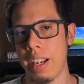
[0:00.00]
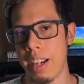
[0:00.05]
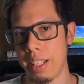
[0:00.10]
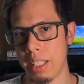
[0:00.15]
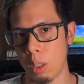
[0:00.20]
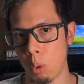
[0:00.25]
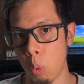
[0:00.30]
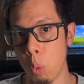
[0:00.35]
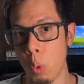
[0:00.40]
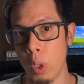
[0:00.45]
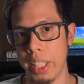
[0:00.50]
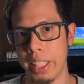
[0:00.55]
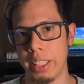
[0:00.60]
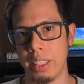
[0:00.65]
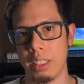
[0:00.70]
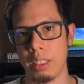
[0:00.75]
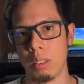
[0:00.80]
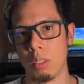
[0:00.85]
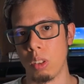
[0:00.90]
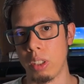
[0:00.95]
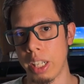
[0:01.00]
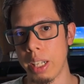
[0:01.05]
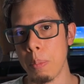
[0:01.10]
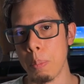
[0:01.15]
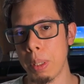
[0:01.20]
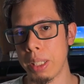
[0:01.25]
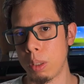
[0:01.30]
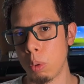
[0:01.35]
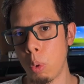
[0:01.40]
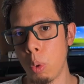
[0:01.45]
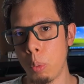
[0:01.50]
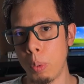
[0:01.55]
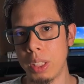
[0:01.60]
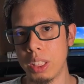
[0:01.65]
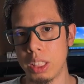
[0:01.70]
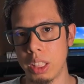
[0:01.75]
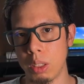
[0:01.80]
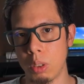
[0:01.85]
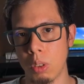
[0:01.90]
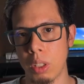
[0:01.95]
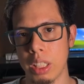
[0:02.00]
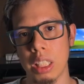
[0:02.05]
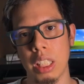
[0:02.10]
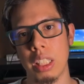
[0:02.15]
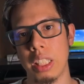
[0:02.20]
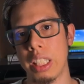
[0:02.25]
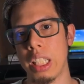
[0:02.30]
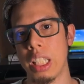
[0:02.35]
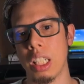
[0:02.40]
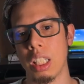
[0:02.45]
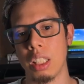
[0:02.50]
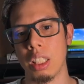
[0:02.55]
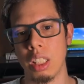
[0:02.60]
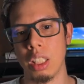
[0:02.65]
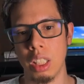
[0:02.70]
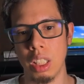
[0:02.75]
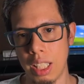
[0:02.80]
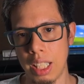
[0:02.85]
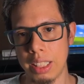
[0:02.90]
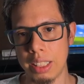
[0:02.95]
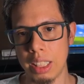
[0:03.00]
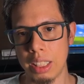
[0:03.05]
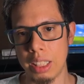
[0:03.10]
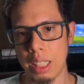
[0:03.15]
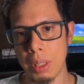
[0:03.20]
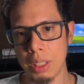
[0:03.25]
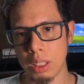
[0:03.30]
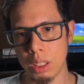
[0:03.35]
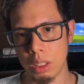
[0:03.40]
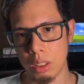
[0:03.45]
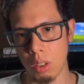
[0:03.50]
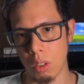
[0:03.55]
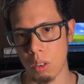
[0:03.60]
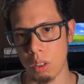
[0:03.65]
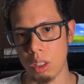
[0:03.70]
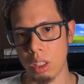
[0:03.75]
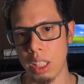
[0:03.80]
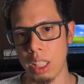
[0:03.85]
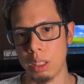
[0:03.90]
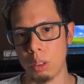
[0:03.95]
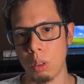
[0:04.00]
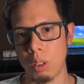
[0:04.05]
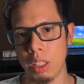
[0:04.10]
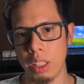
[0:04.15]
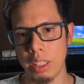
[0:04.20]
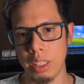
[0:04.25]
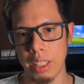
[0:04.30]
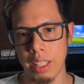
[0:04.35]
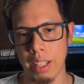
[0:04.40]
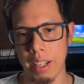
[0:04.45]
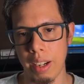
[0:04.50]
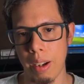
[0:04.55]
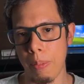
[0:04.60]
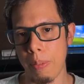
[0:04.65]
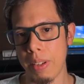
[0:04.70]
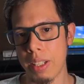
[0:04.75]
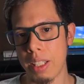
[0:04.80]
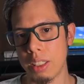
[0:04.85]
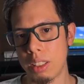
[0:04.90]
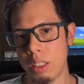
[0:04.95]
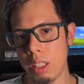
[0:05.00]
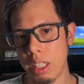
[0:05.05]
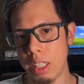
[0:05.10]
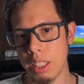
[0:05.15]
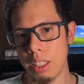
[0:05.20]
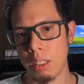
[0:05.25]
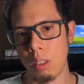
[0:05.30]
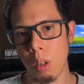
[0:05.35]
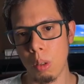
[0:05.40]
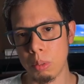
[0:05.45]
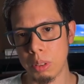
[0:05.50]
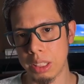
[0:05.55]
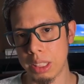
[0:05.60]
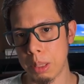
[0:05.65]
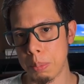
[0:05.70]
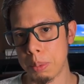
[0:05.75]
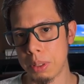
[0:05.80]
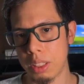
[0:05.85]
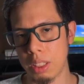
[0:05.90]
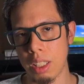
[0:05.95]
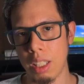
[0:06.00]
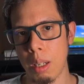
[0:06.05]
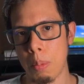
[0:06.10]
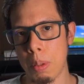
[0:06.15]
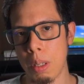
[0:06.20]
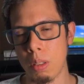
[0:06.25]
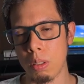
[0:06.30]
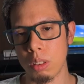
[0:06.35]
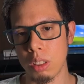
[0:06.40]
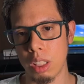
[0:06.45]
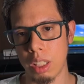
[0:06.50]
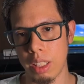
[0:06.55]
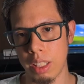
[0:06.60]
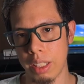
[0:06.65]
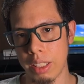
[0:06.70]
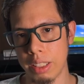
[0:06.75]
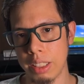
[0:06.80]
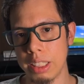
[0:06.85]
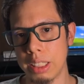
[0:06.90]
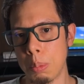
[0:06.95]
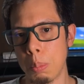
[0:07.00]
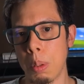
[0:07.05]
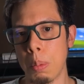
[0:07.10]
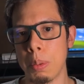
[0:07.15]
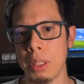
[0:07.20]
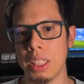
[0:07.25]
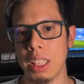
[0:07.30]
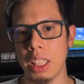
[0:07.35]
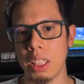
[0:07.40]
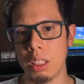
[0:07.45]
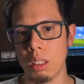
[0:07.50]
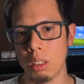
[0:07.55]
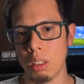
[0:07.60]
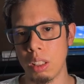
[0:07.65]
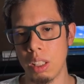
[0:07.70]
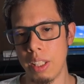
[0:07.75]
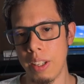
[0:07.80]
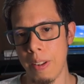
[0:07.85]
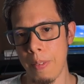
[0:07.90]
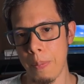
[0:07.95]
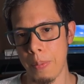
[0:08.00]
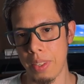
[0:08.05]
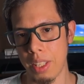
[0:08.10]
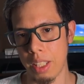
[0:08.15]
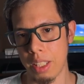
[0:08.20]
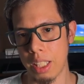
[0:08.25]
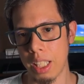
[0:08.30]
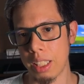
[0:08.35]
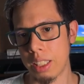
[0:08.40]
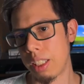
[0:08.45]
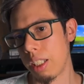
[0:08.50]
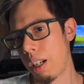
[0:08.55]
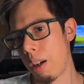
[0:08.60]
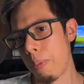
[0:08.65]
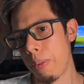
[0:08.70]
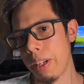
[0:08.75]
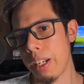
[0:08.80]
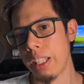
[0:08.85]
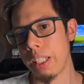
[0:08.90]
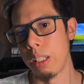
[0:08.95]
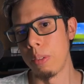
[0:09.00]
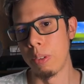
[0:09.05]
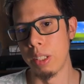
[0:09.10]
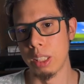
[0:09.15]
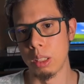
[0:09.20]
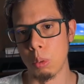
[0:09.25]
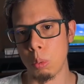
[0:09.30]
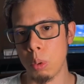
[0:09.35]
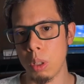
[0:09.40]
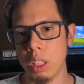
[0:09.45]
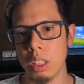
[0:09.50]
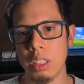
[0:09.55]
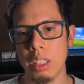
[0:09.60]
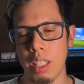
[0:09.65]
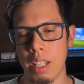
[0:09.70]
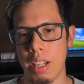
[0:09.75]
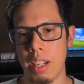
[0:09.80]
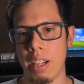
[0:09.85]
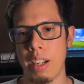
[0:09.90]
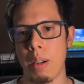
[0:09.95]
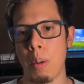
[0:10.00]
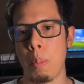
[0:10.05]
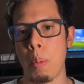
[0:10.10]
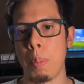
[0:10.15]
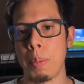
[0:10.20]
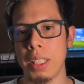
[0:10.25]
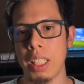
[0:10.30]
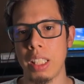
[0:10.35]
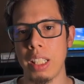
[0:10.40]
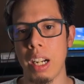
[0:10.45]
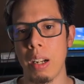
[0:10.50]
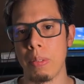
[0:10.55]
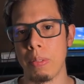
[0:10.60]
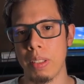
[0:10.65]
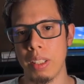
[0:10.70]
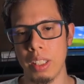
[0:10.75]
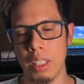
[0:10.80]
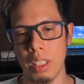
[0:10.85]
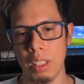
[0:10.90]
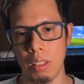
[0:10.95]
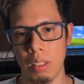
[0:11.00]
query, okay? But we will see together here. And the triplet store actually have three concepts about this implementation that have a difference with property graph,